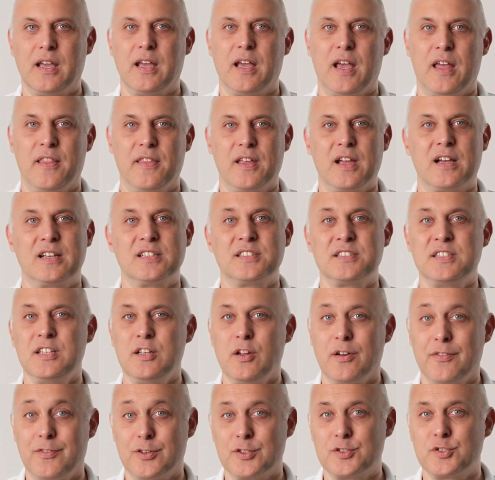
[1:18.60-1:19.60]
And there are
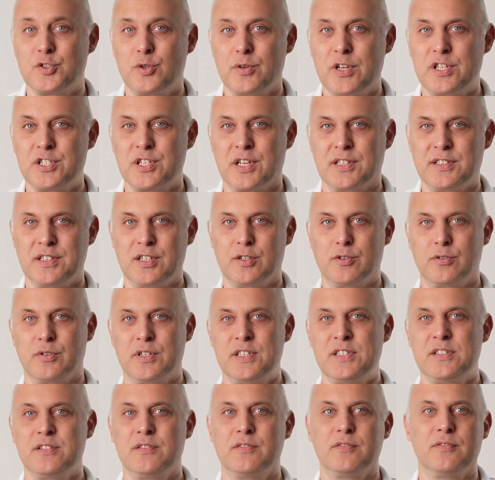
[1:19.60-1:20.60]
still other storage
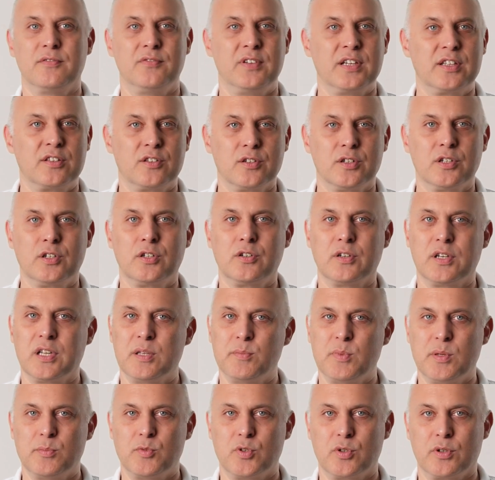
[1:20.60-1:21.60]
categories, vector,
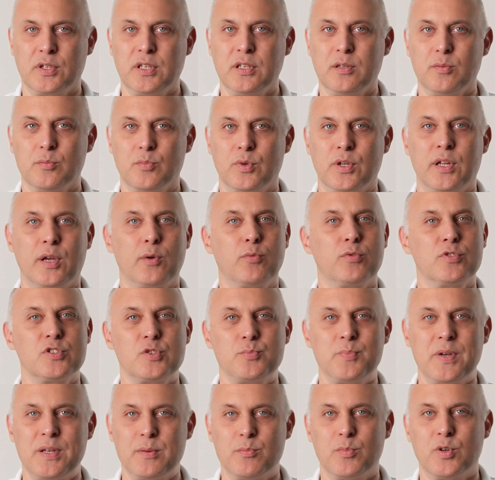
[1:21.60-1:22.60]
in-memory, but I won't
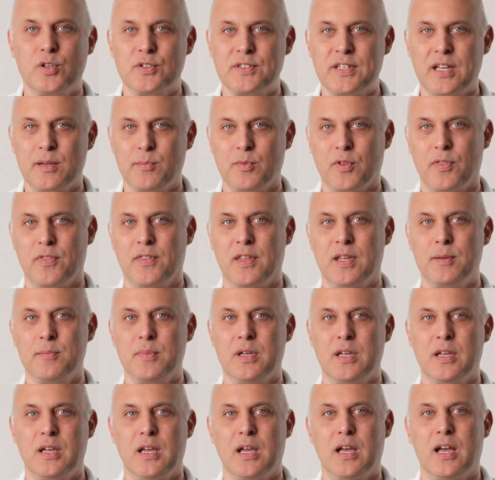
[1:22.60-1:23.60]
spend more time on
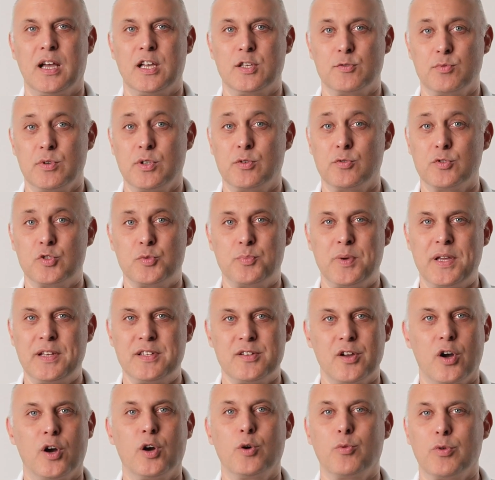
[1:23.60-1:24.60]
them as we could
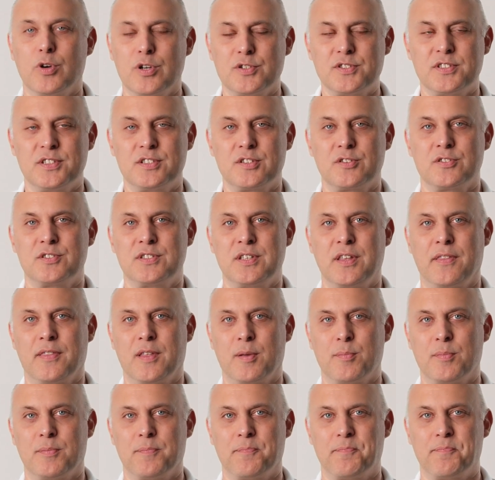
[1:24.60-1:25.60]
spend hours discussing them.